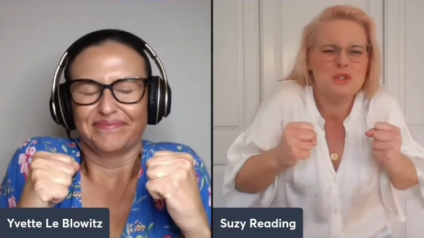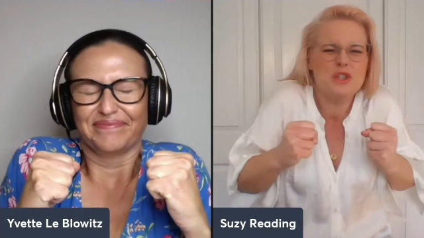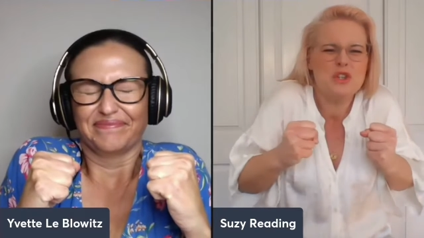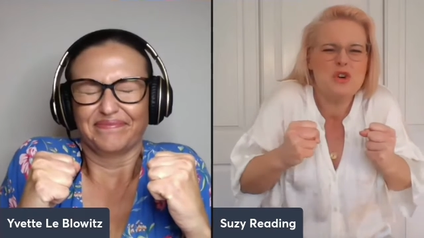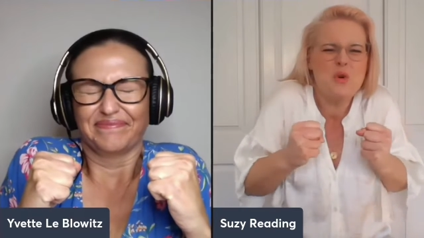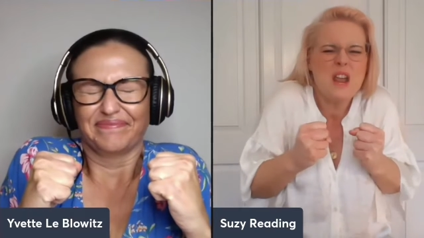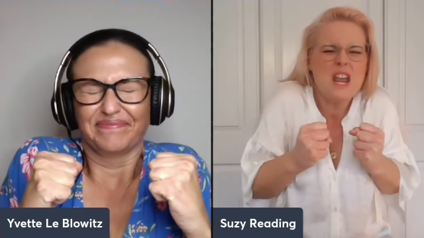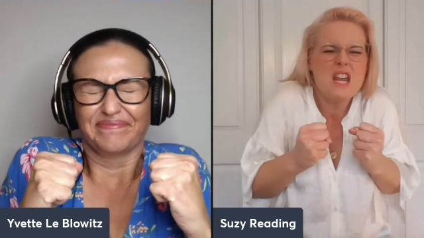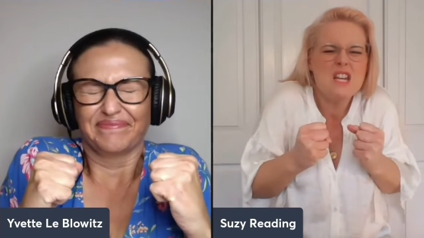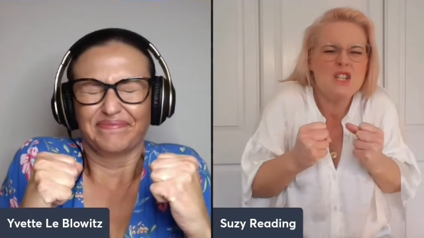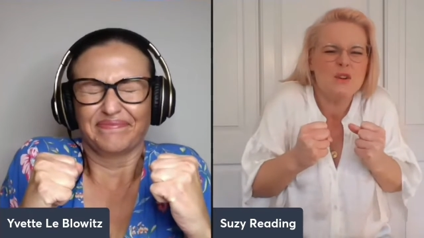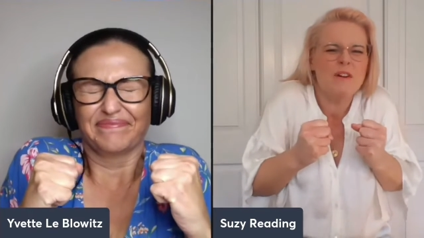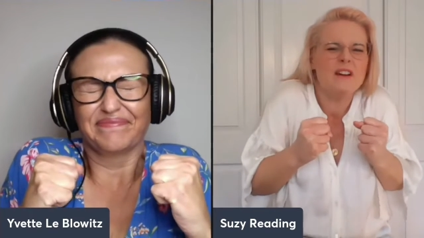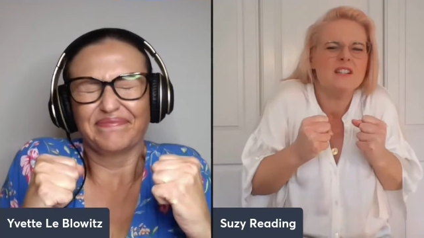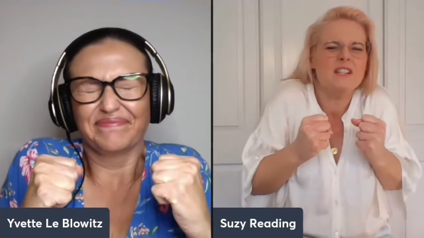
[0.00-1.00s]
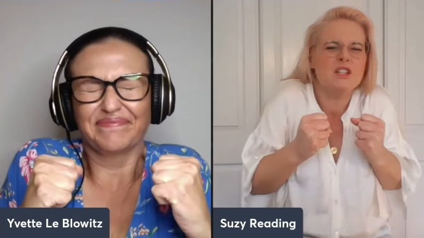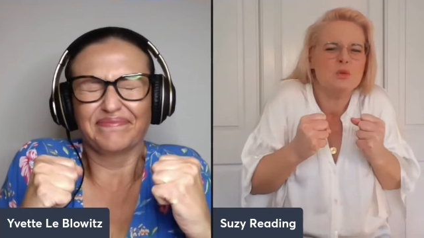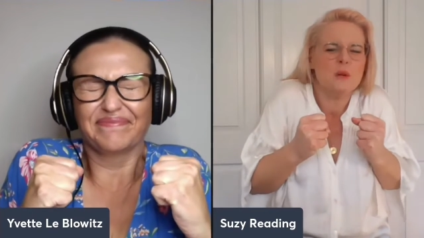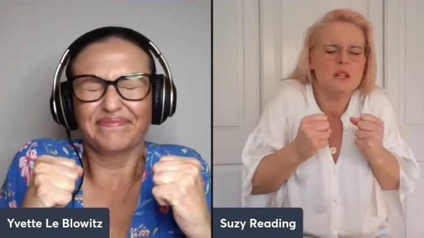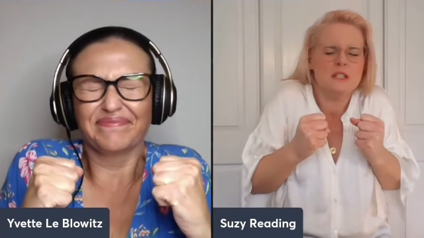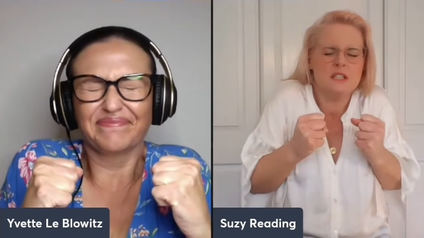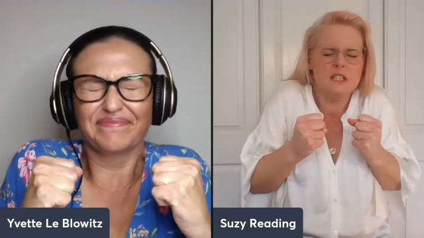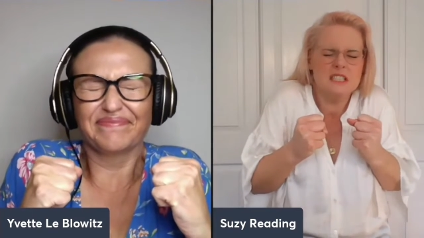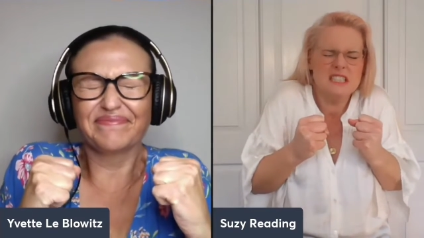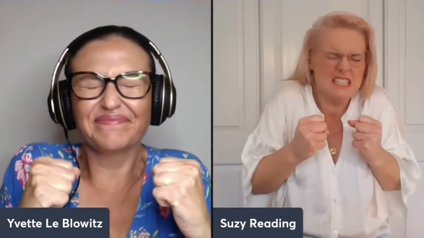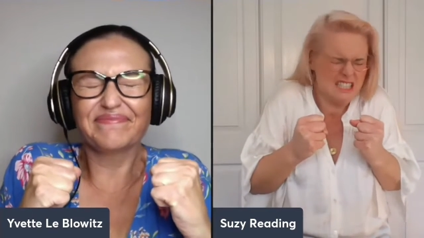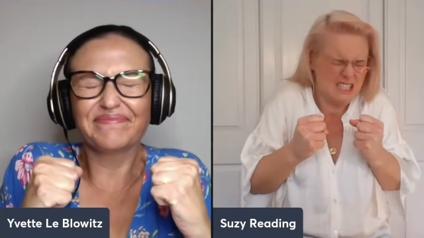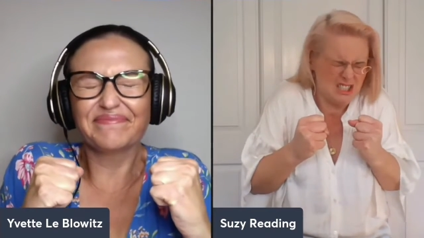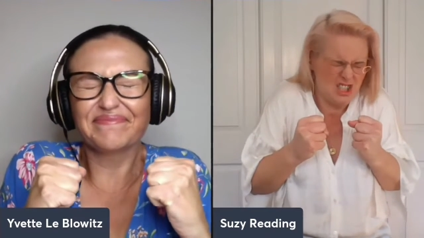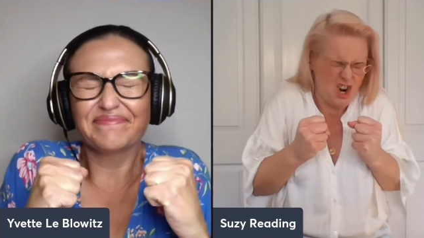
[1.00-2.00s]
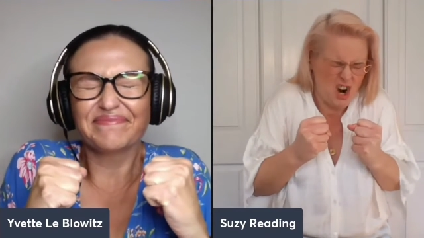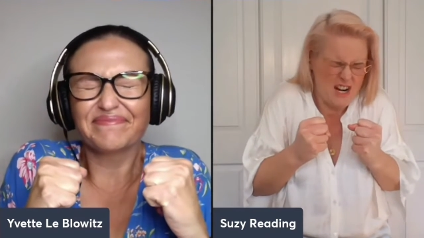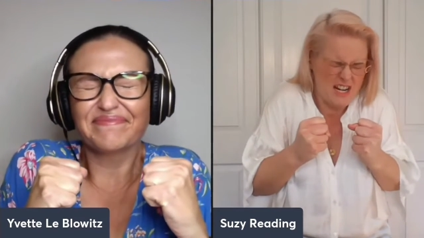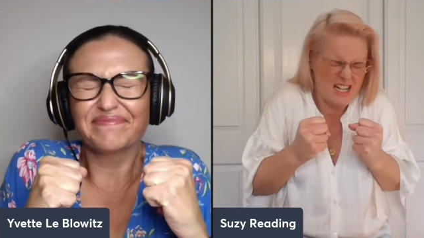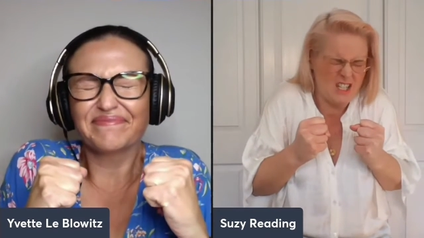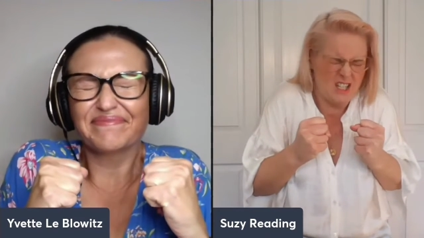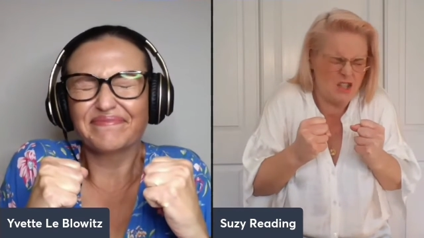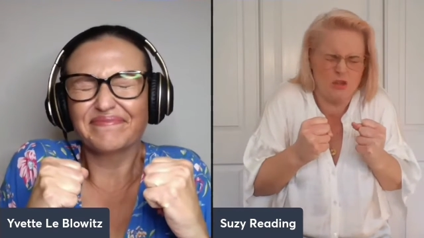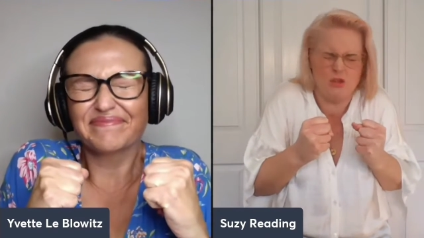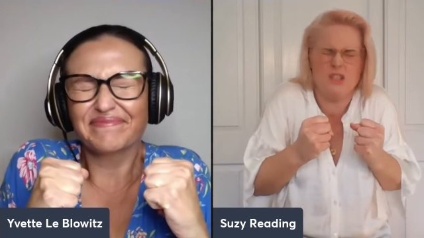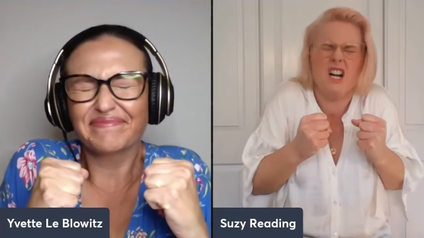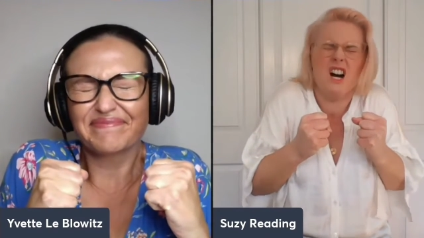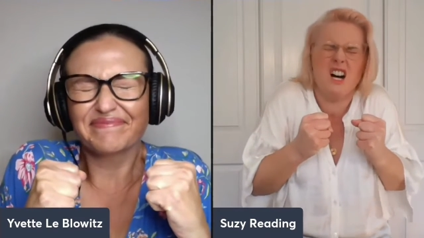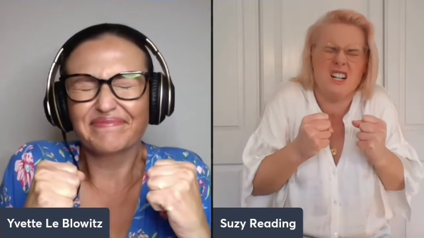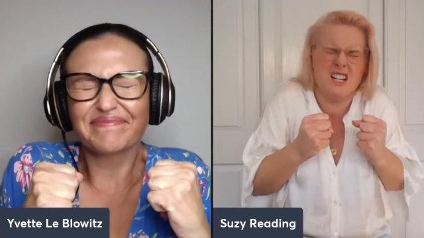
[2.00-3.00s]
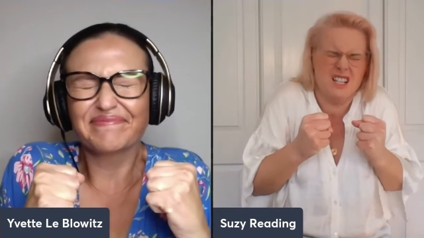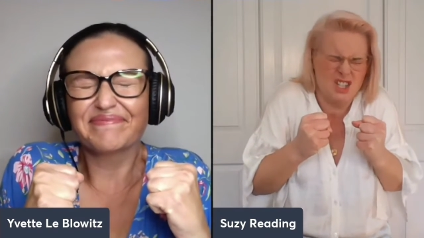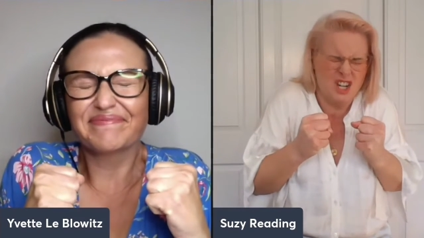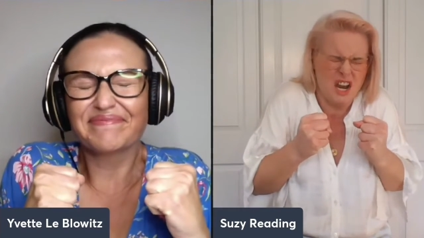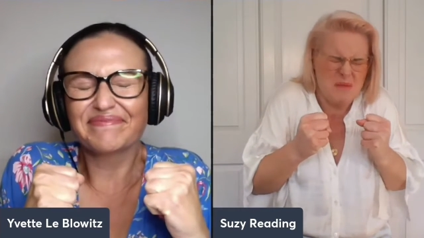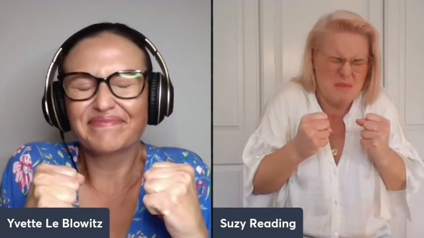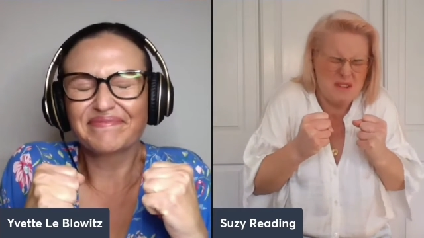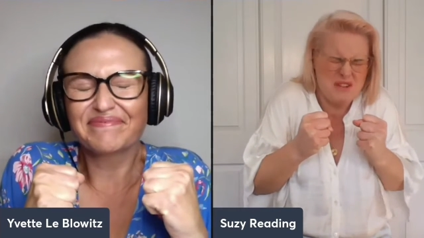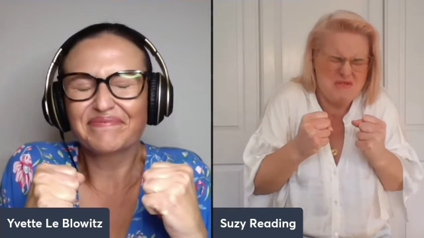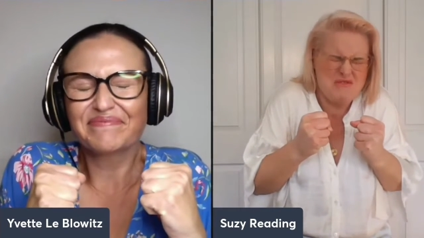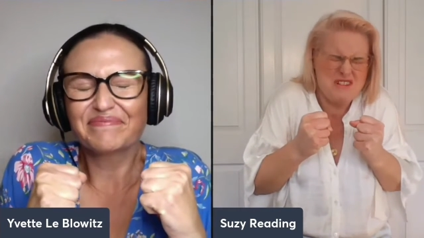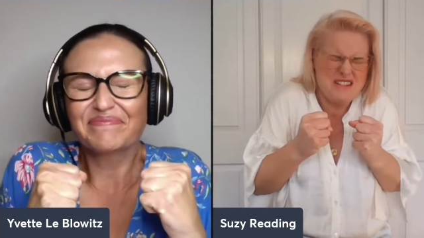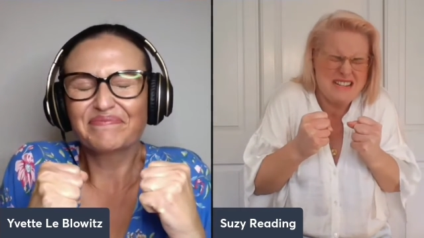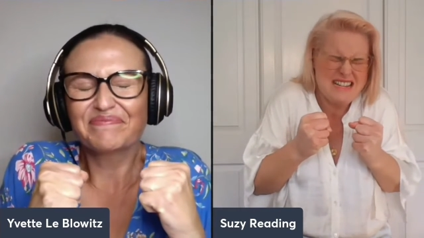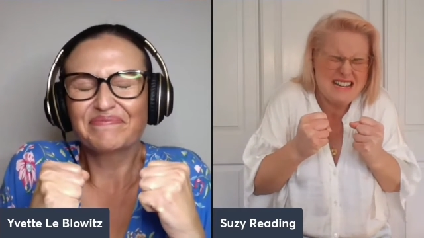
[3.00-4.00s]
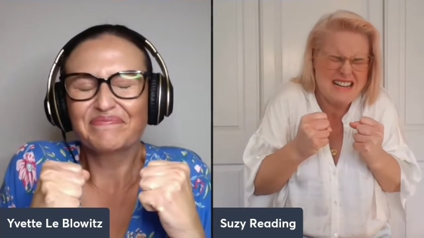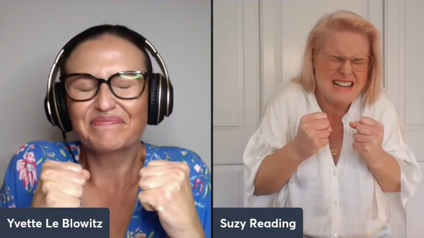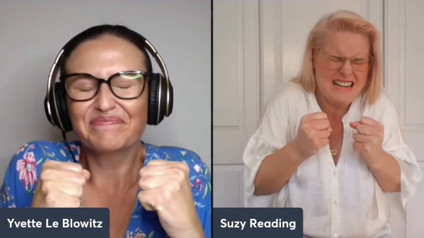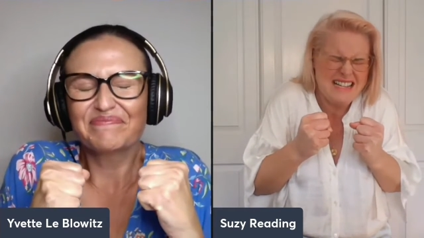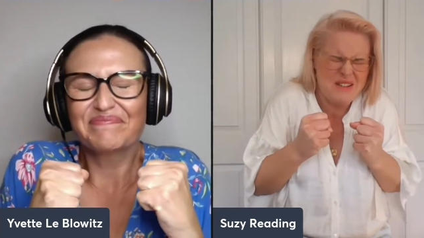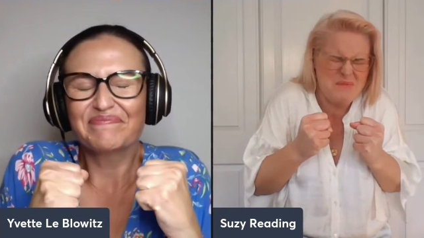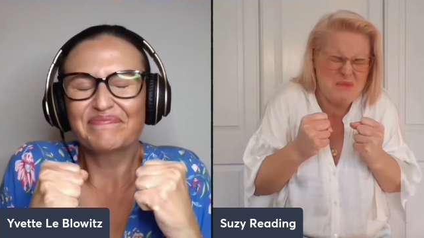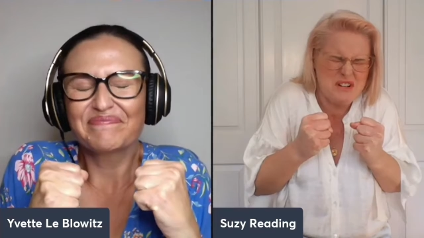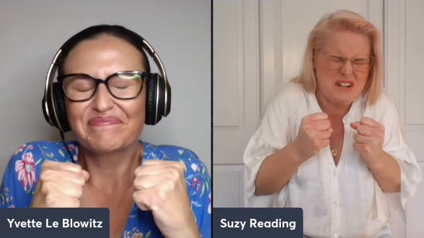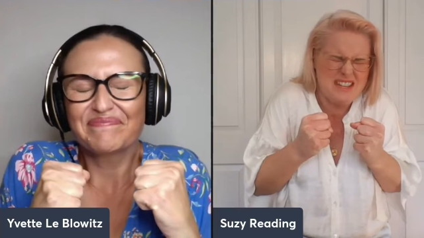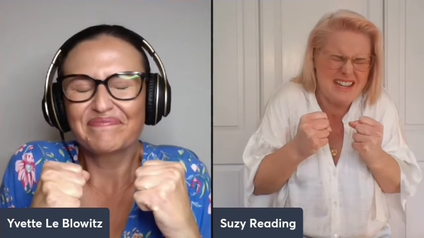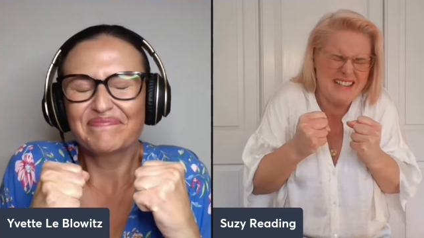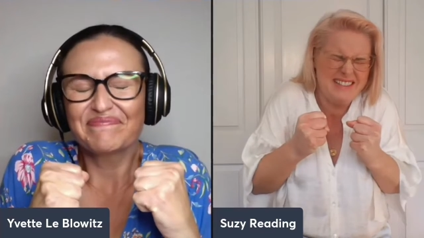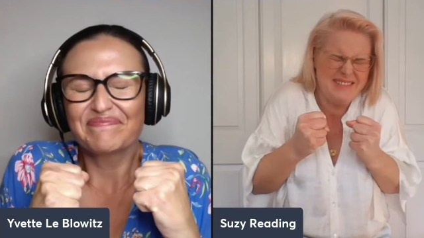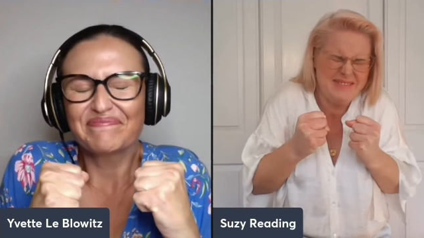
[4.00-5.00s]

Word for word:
Speaker 1: Squeeze your face into a little tiny sultana shape. Squeeze, breathe in.